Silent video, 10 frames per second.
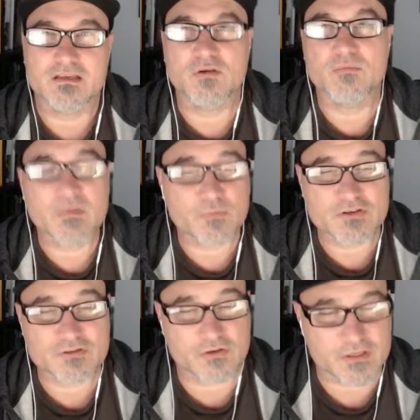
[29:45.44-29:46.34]
you know,
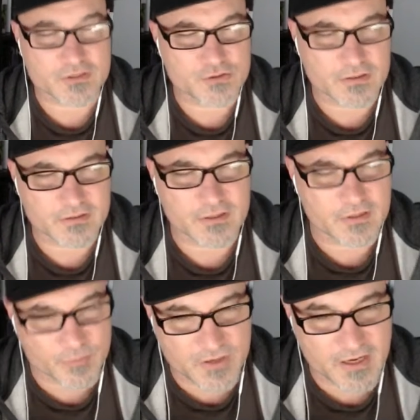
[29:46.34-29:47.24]
memories are constructed
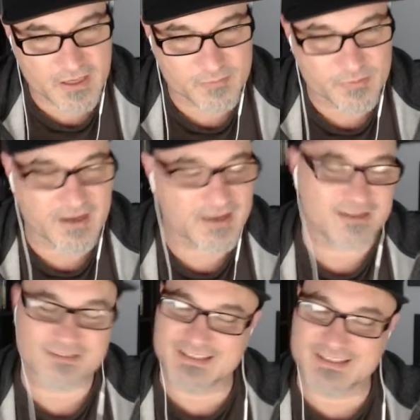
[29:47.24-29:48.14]
in the brain by it.